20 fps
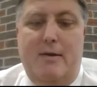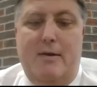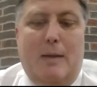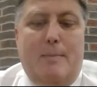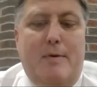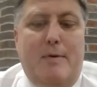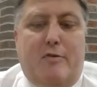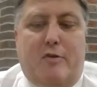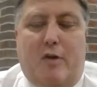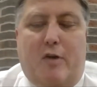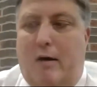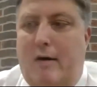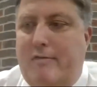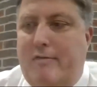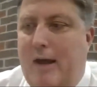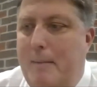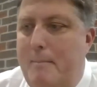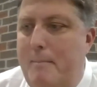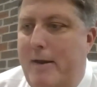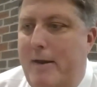let me start.
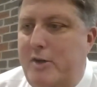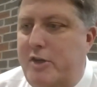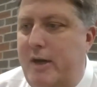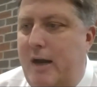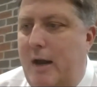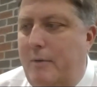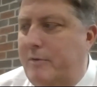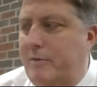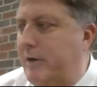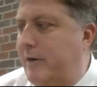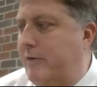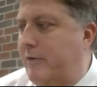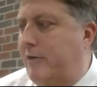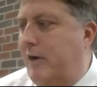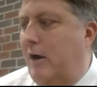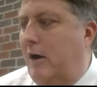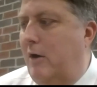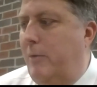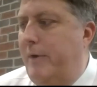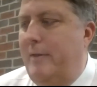As I mentioned, I was going to
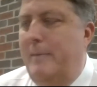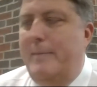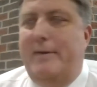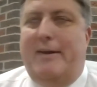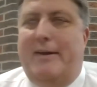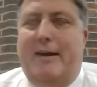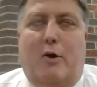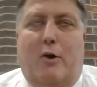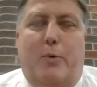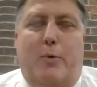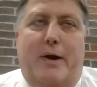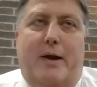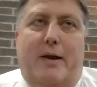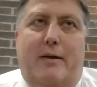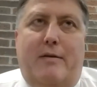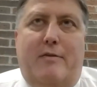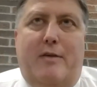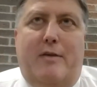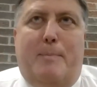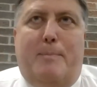start with, let me take a quick
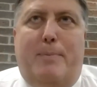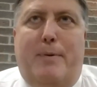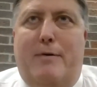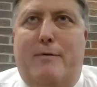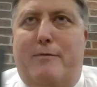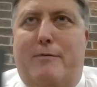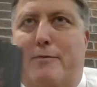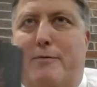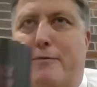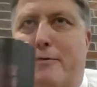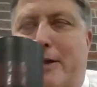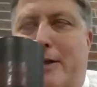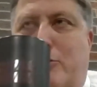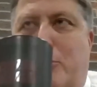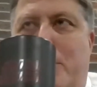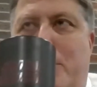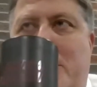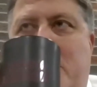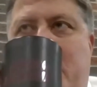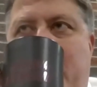sip of
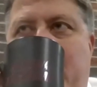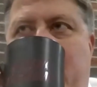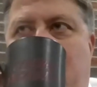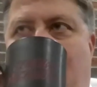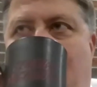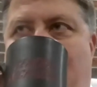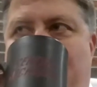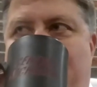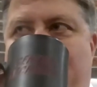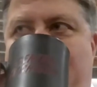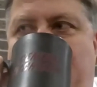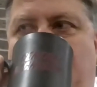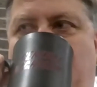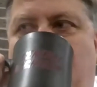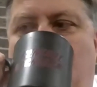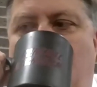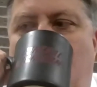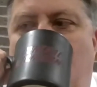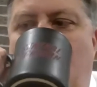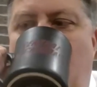Central Michigan coffee
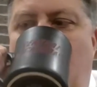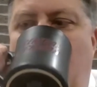here.